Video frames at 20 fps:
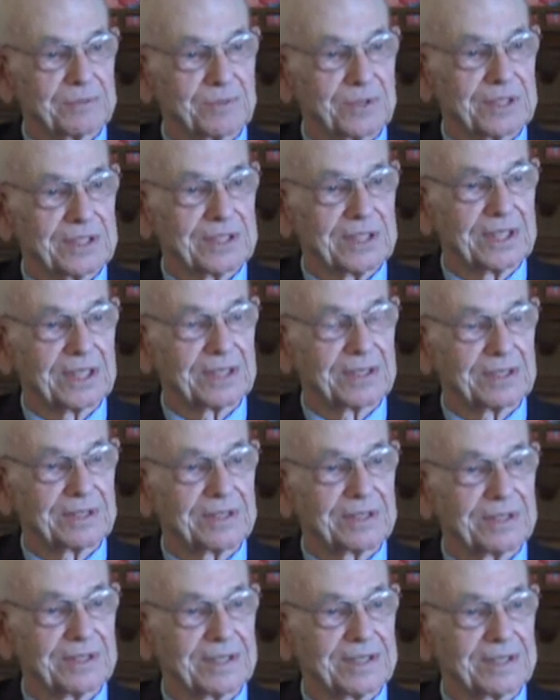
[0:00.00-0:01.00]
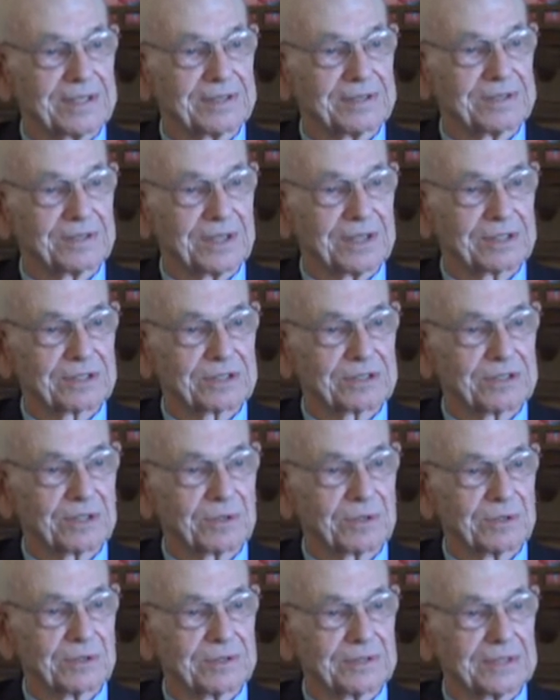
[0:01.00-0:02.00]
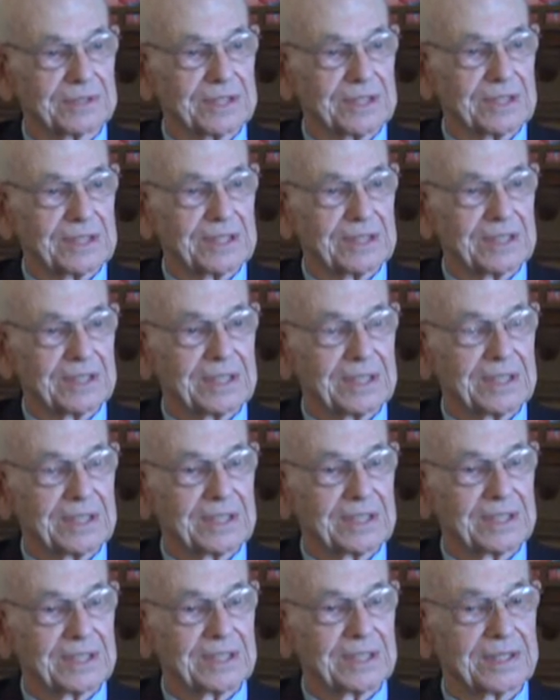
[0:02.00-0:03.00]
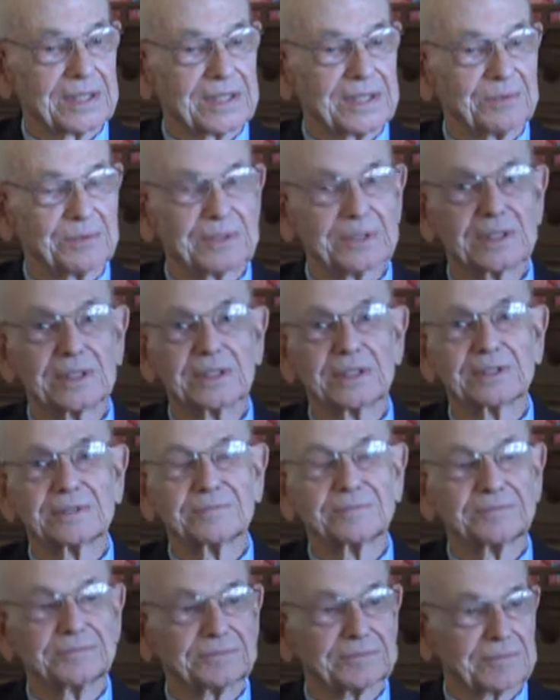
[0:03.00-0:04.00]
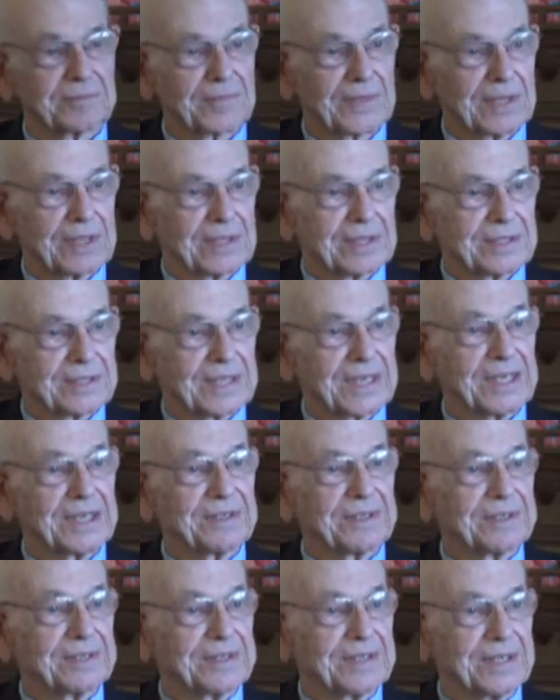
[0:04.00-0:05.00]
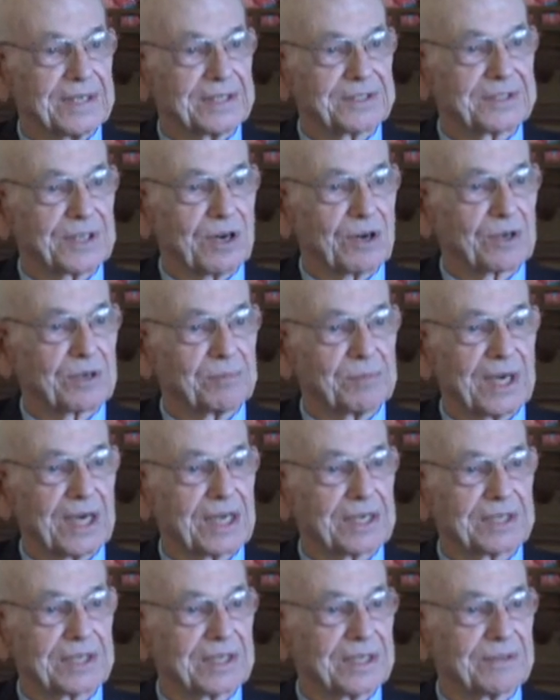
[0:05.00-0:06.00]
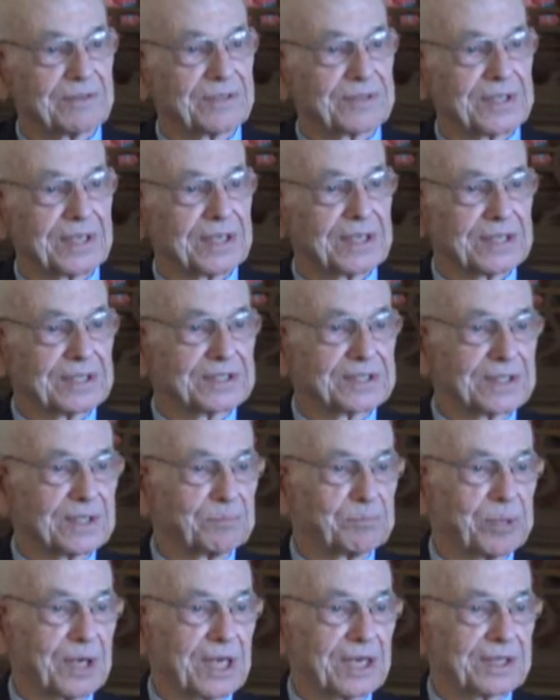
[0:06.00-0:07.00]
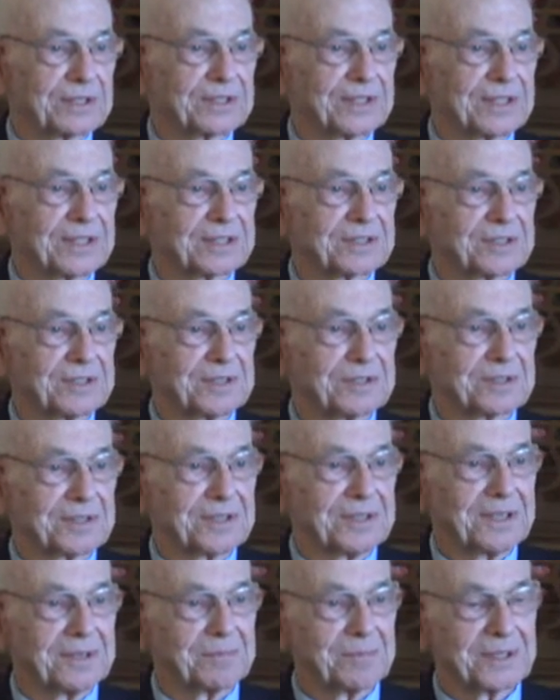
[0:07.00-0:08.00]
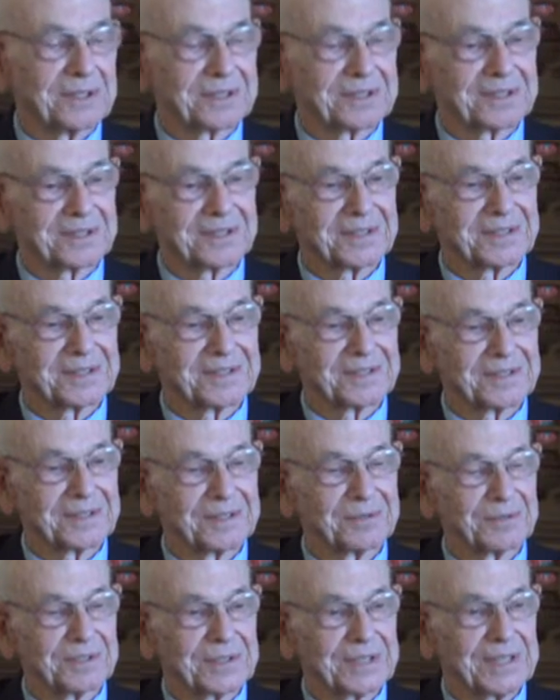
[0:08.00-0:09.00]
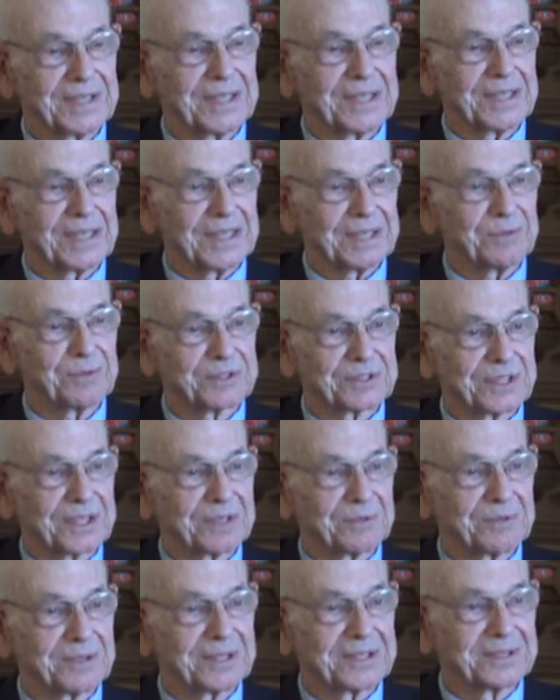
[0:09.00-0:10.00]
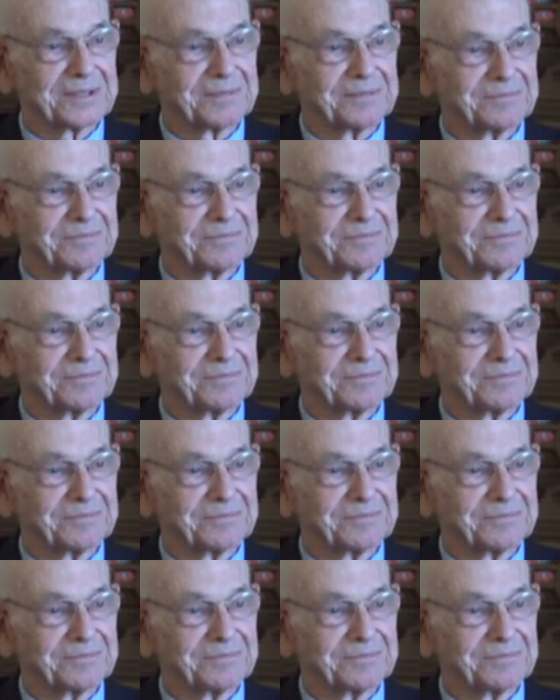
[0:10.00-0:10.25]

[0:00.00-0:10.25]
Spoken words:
and we'd gather in the drugstore. And he would, they'd talk about everything except politics usually, but he was that way.